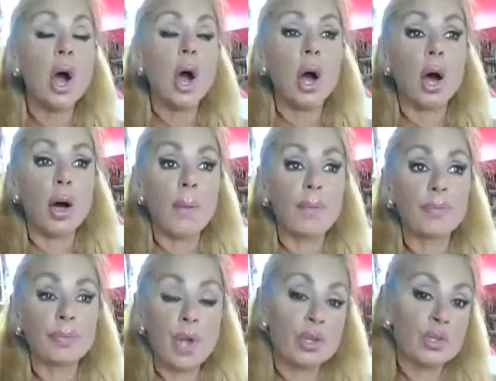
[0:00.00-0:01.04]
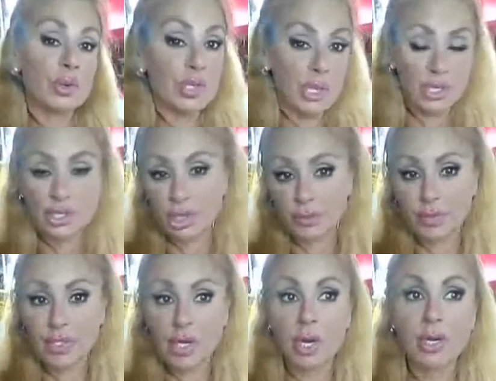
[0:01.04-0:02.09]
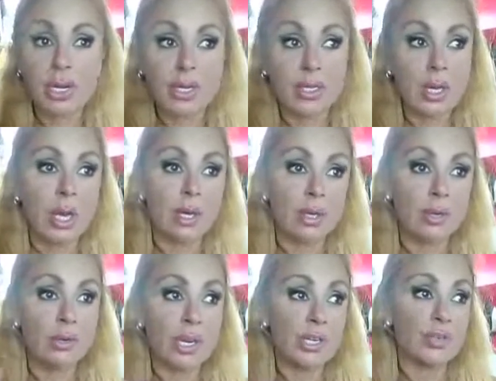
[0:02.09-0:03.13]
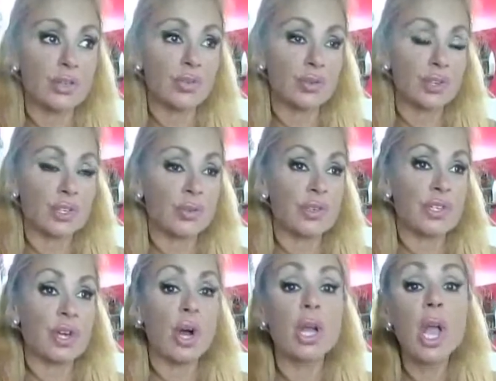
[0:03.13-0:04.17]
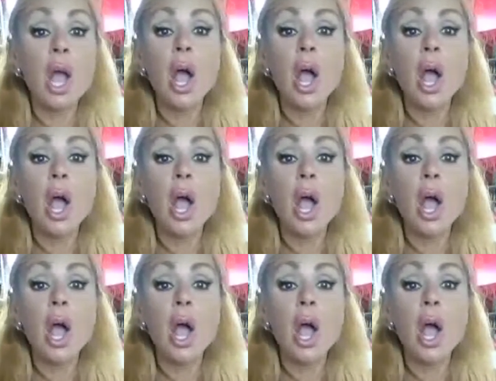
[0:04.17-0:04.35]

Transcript: Also, he's like a service dog. He has credentials for a service dog.